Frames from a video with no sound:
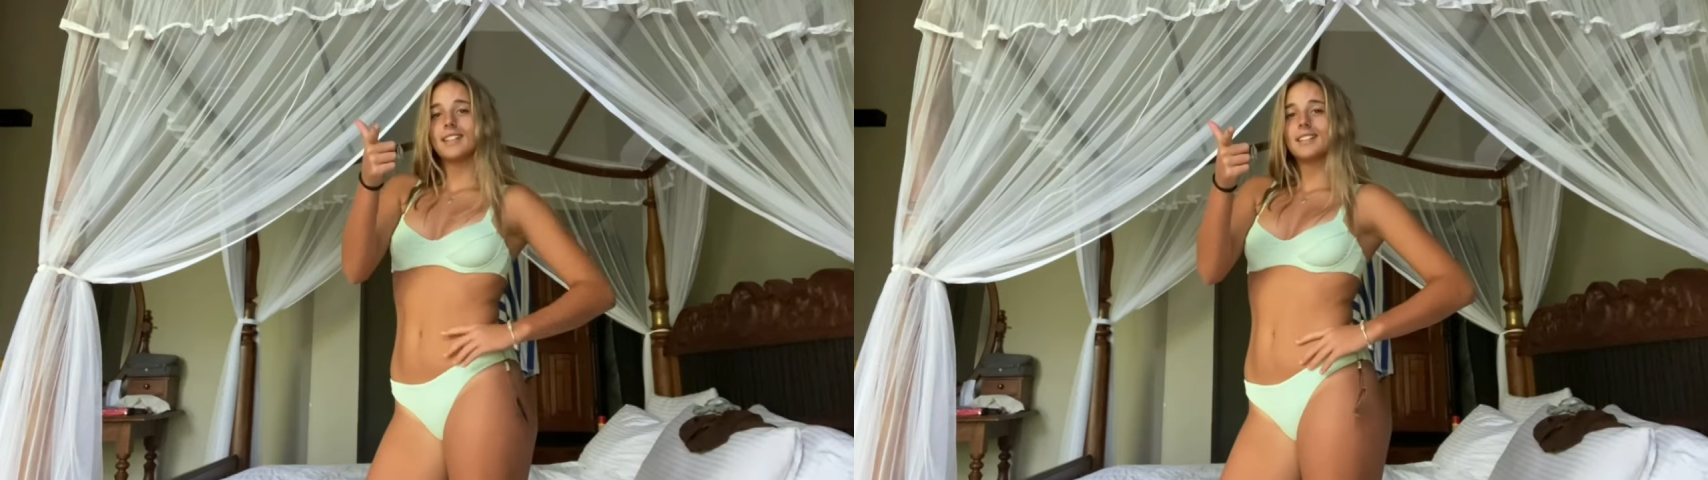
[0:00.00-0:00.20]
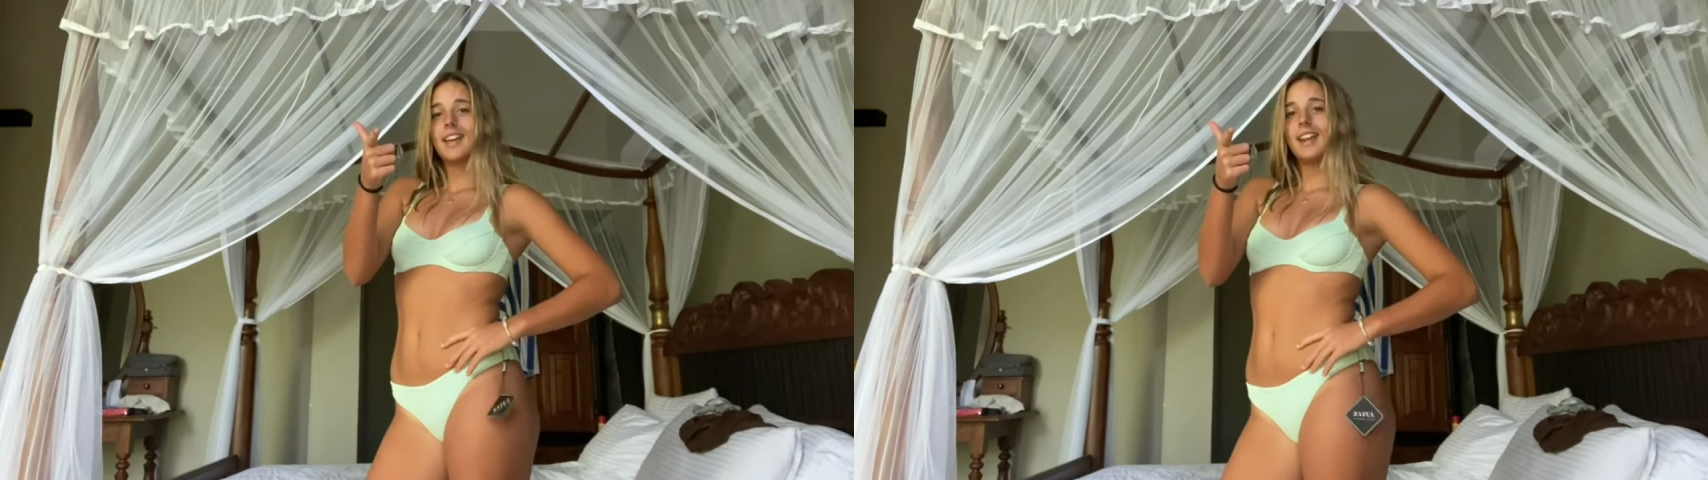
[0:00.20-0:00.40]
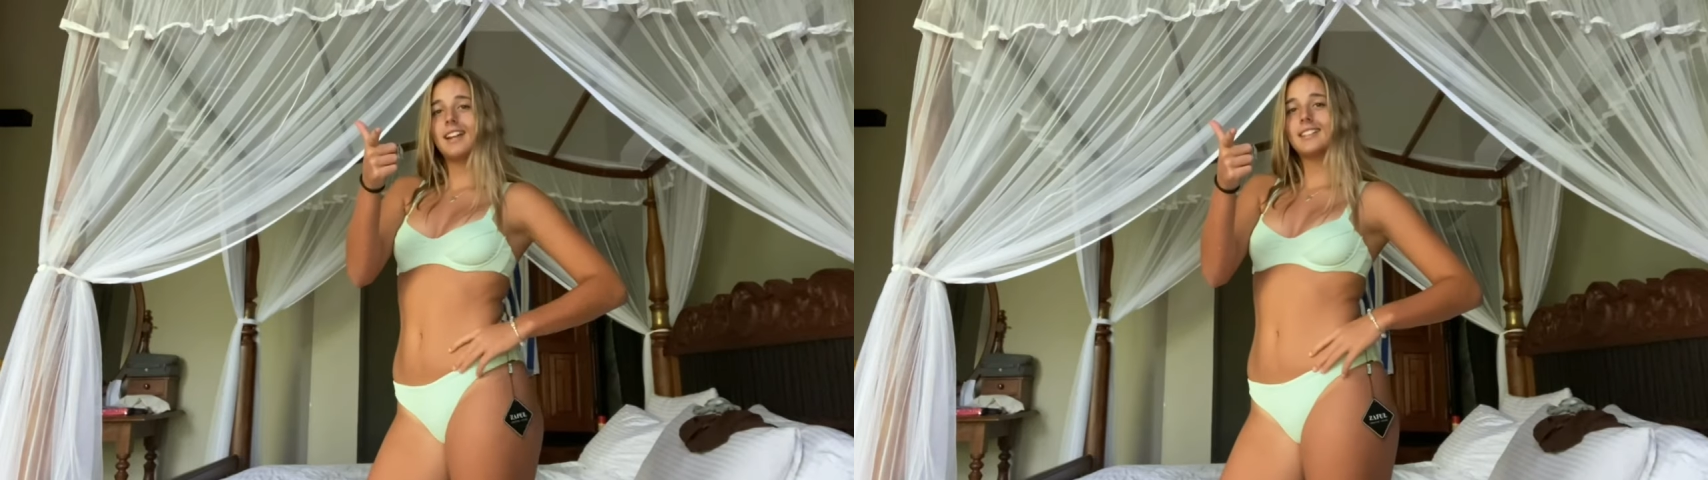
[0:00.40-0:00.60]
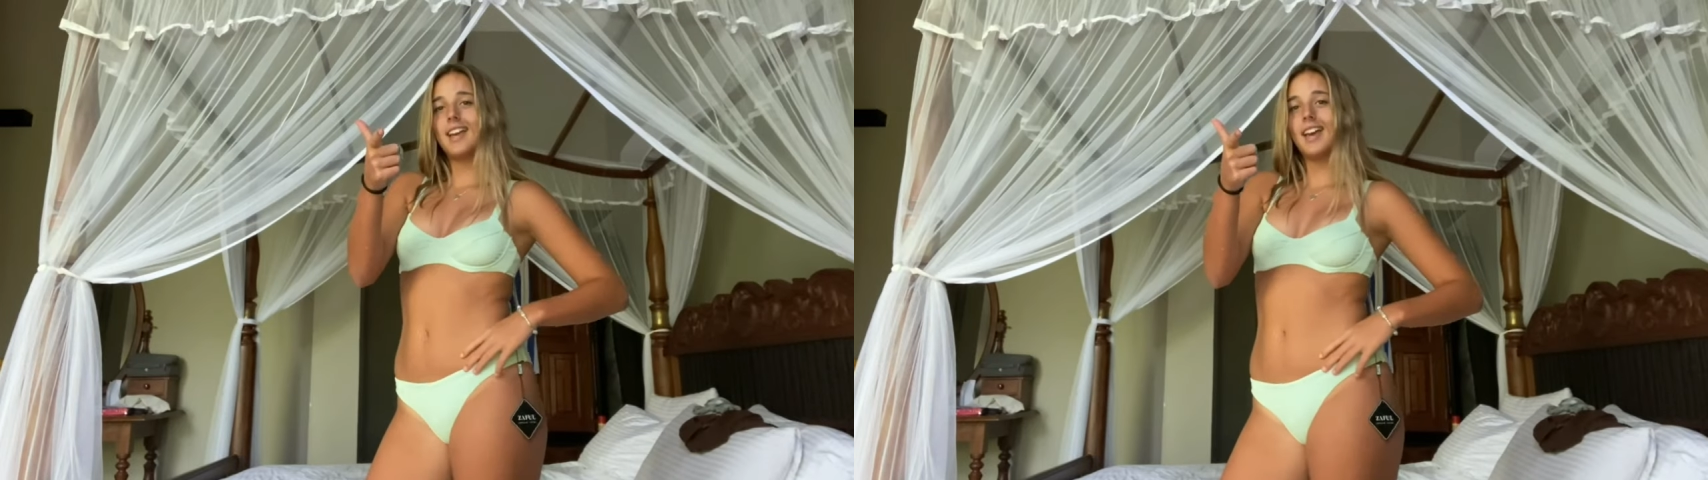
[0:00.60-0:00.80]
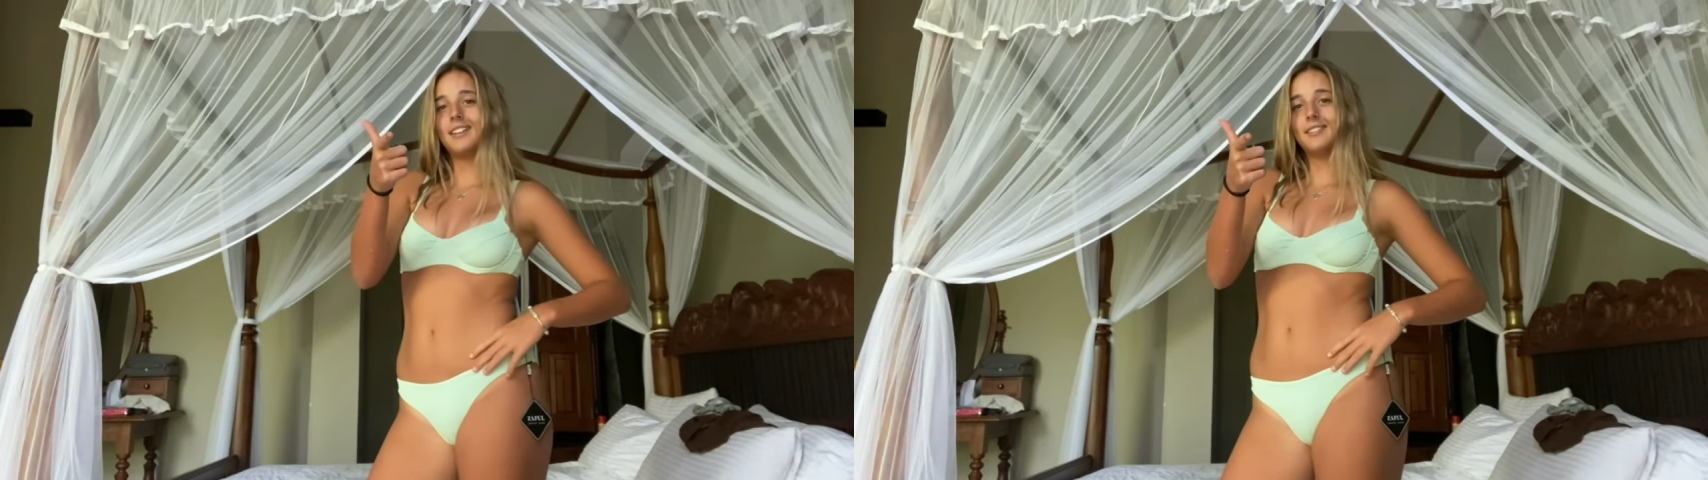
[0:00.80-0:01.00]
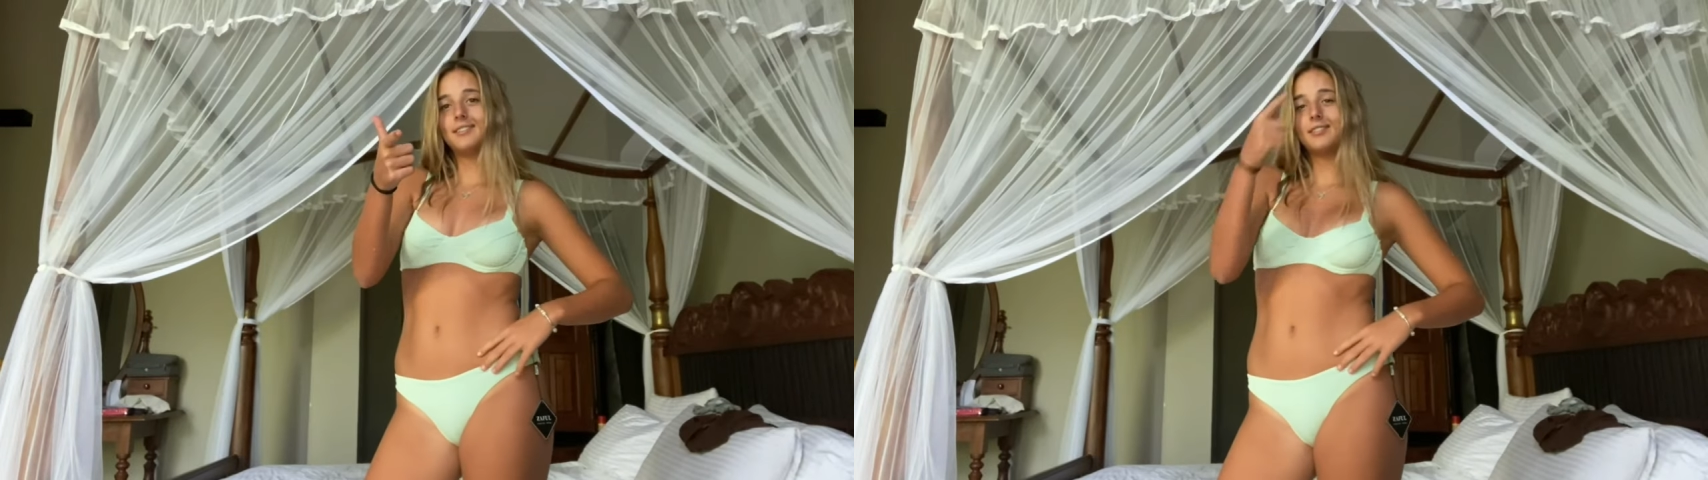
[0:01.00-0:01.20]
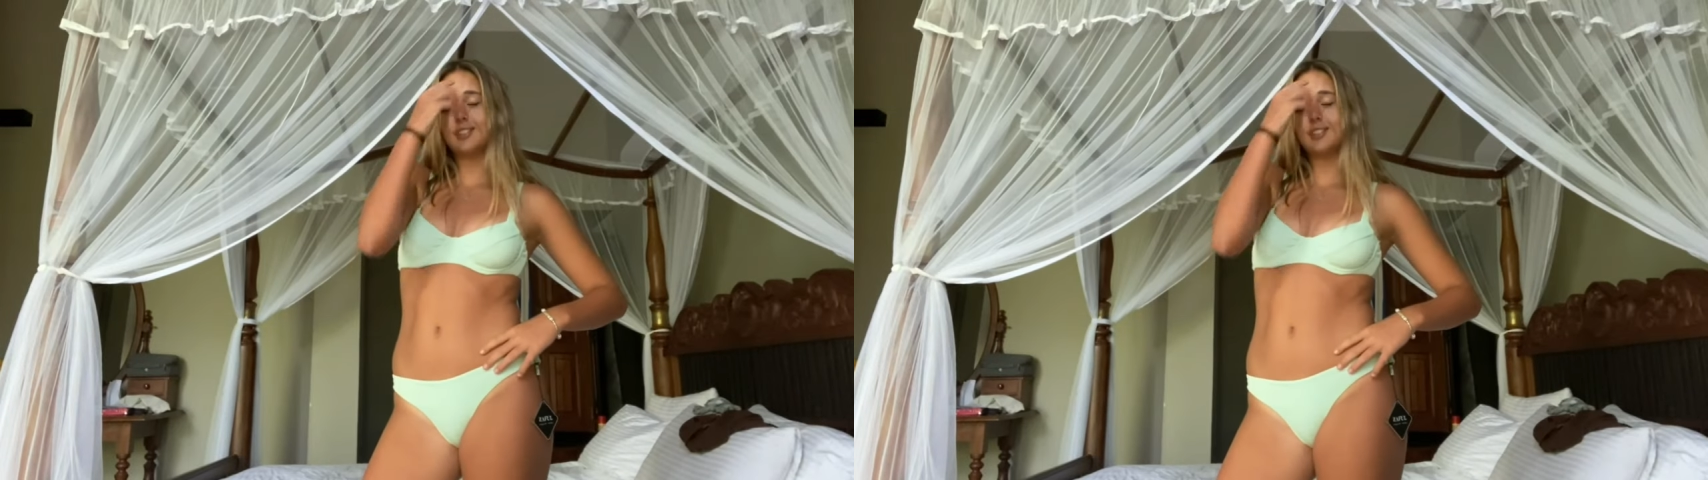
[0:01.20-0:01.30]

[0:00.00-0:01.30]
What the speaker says: 10 out of 10.